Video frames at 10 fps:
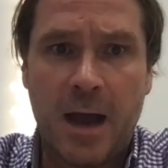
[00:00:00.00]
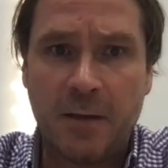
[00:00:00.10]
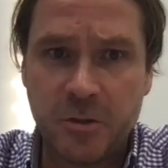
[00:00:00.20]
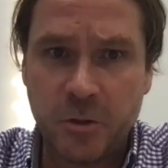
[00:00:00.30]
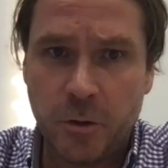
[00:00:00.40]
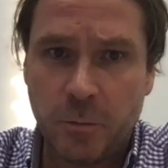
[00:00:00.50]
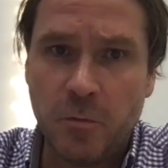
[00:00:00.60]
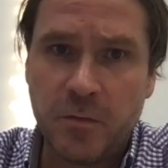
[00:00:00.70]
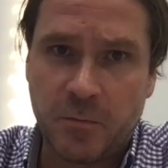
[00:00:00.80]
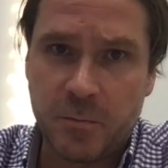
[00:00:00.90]
Avi Schroeder
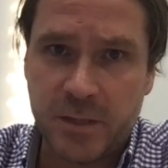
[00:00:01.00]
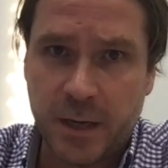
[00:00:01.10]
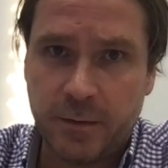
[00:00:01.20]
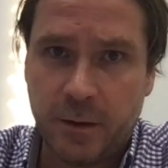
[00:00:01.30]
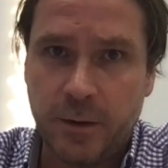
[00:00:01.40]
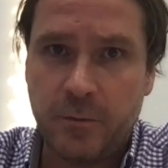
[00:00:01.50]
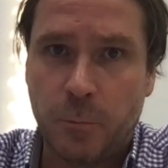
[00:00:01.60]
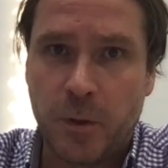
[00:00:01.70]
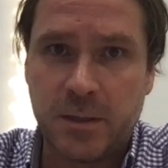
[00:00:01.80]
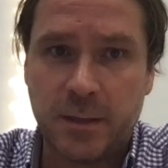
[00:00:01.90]
moved up from secretary to
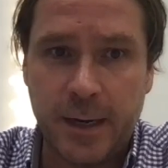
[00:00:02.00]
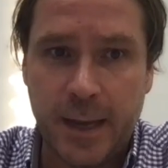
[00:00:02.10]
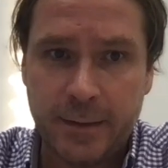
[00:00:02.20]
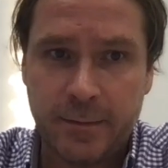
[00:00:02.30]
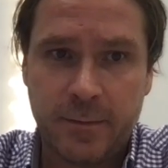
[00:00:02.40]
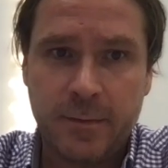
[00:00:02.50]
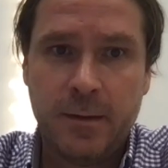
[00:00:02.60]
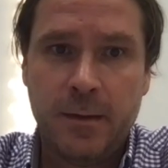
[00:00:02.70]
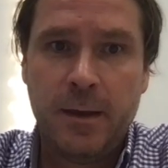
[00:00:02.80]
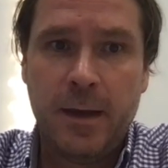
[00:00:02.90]
president-elect,
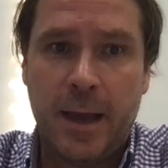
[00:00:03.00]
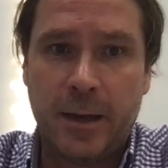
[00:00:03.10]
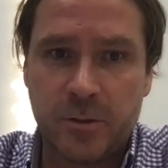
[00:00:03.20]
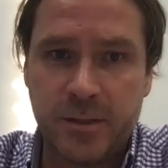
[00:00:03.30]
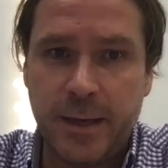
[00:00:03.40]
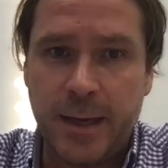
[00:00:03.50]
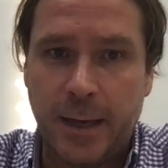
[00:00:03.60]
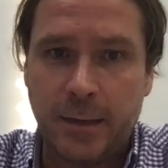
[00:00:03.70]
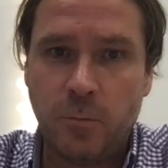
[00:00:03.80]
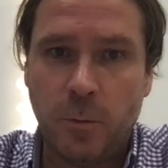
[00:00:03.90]
and Christine
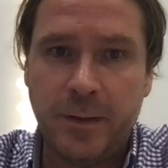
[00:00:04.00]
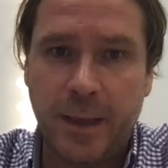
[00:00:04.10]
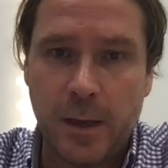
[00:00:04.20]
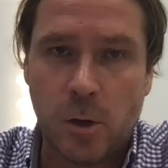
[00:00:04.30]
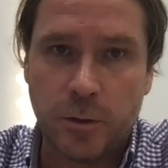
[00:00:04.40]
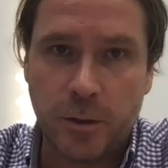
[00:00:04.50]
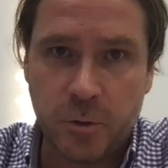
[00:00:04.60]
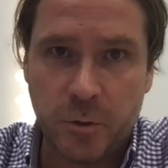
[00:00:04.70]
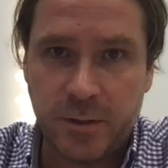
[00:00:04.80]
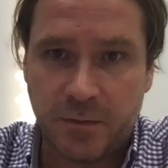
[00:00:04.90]
Allen will be taking on the
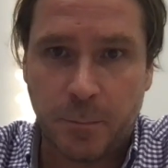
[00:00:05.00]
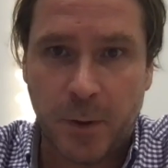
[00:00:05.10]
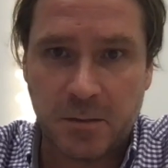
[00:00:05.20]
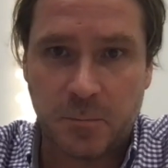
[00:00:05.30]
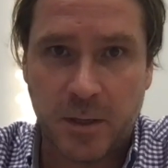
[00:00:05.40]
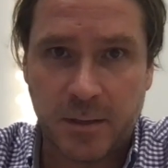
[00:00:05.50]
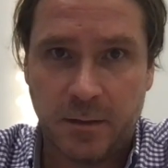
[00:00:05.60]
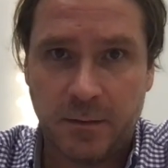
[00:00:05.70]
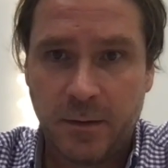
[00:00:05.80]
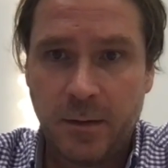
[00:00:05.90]
duties of the past
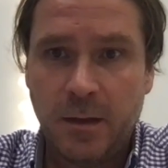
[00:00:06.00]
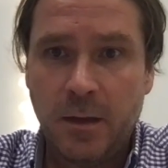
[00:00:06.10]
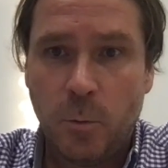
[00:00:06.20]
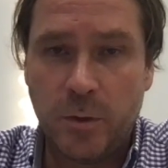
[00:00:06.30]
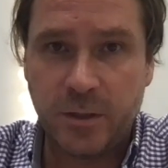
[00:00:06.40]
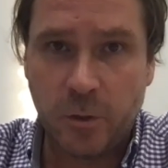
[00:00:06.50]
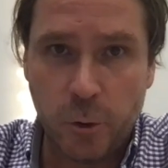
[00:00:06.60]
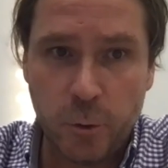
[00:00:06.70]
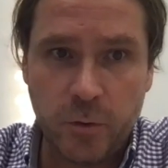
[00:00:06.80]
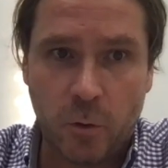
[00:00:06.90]
president, which
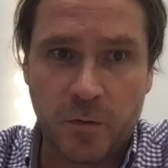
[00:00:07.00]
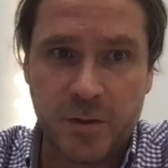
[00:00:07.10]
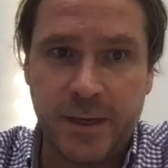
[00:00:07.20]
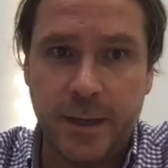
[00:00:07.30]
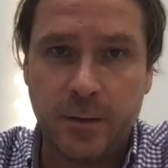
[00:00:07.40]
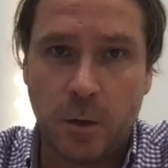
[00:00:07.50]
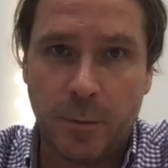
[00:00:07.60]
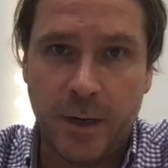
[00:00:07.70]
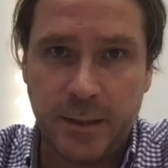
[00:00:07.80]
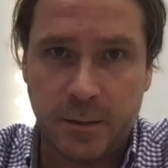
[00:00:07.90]
include overseeing the
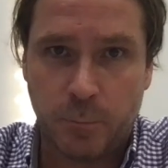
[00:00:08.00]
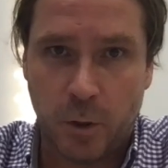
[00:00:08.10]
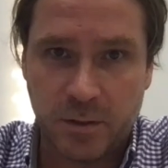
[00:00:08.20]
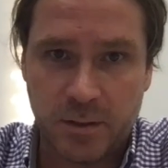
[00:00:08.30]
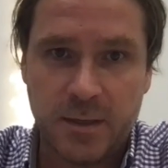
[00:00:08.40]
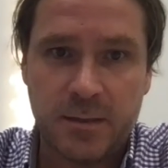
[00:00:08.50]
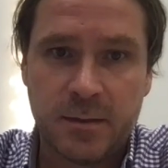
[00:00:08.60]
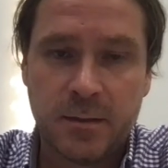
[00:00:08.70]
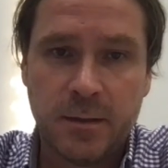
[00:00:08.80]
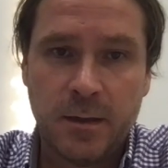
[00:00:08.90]
nomination processes.